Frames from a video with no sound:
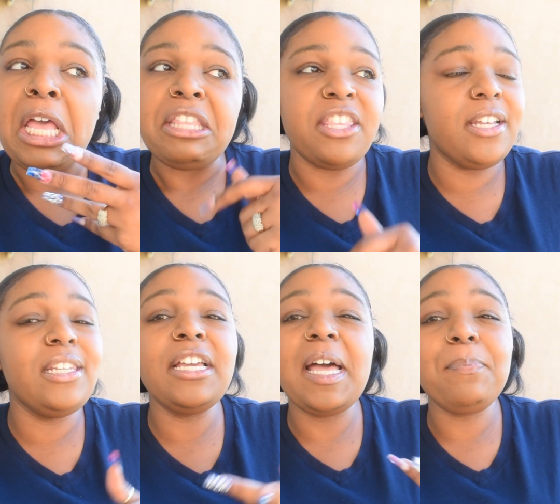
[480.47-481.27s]
You
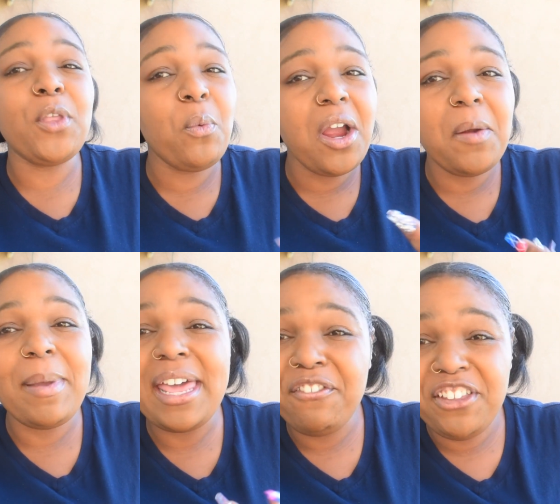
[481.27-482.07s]
look up the word
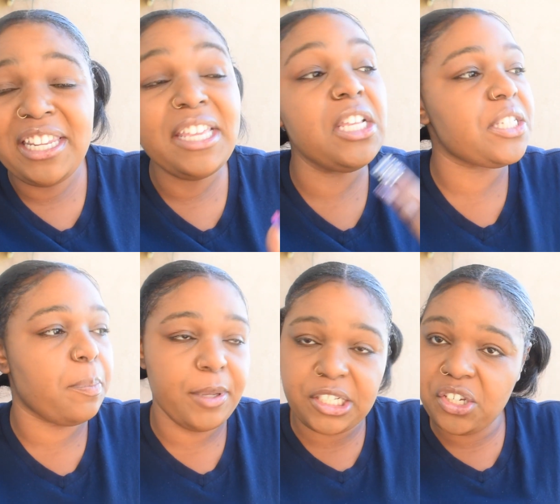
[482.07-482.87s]
pedophilia, it's a
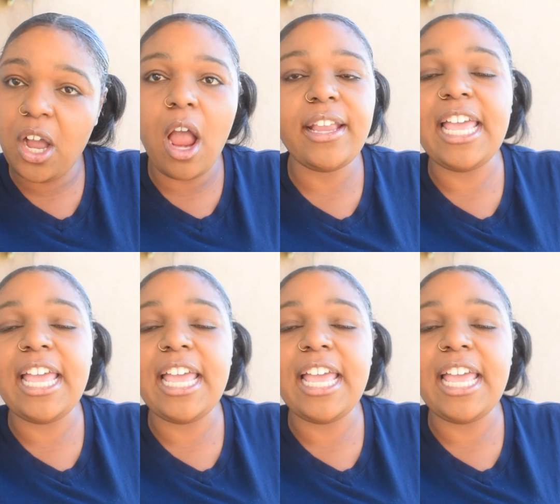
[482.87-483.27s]
picture of R.